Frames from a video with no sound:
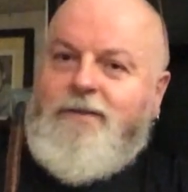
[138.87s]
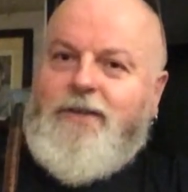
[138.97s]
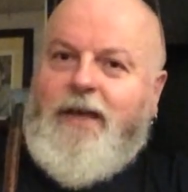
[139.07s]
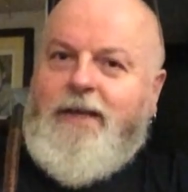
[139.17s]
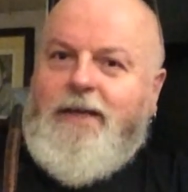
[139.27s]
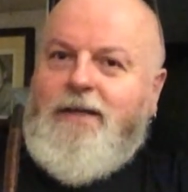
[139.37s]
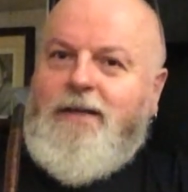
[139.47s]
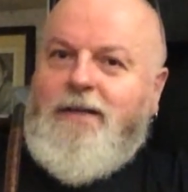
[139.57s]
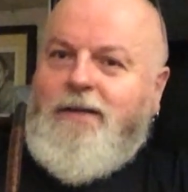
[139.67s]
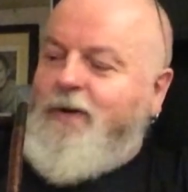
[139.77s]
to get it at
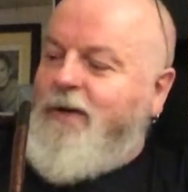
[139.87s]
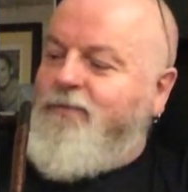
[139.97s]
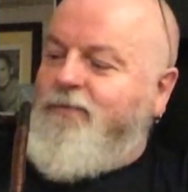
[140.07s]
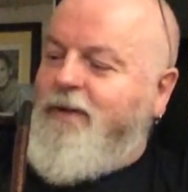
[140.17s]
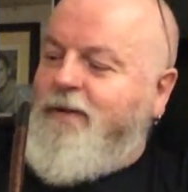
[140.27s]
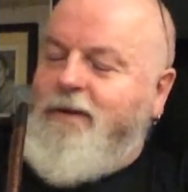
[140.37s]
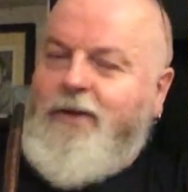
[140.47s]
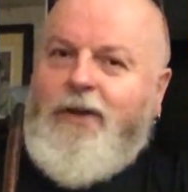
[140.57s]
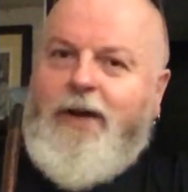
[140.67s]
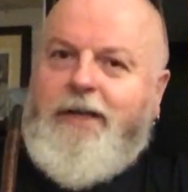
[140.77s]
a
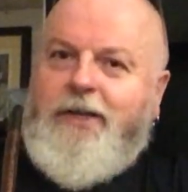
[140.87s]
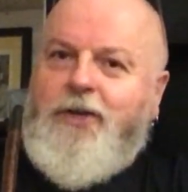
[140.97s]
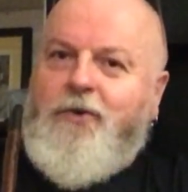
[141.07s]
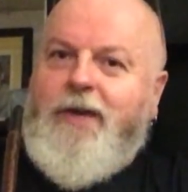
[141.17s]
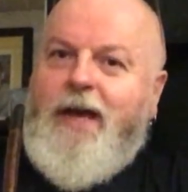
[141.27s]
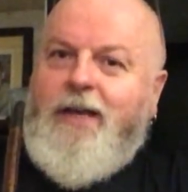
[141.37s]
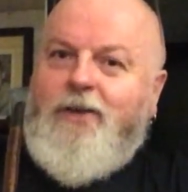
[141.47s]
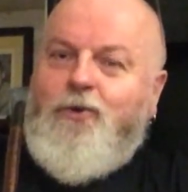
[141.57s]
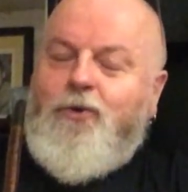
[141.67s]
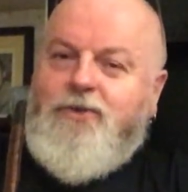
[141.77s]
90-degree
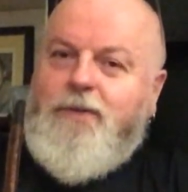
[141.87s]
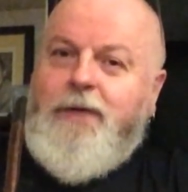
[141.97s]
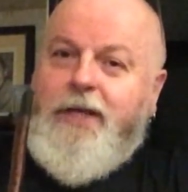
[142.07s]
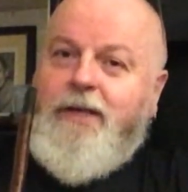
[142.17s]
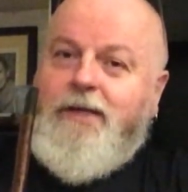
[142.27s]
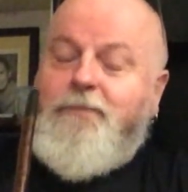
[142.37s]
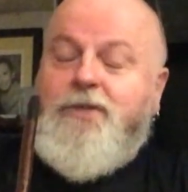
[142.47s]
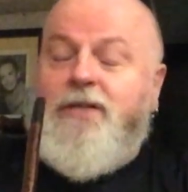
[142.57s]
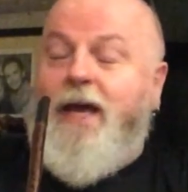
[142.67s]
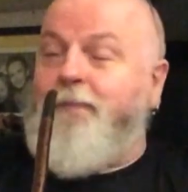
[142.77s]
angle, because I'll probably end up
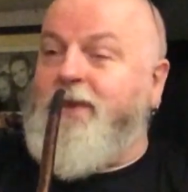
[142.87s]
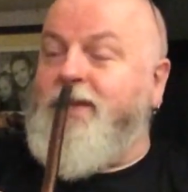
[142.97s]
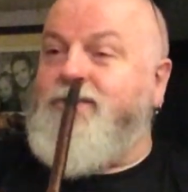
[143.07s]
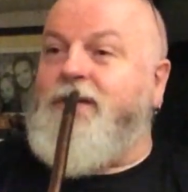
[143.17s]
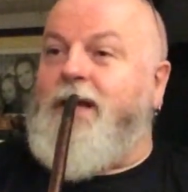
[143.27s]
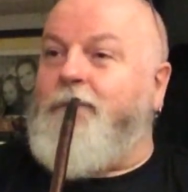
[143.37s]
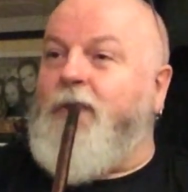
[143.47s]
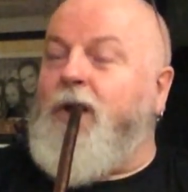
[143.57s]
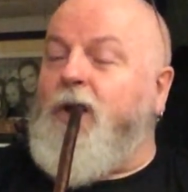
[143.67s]
snapping the stem.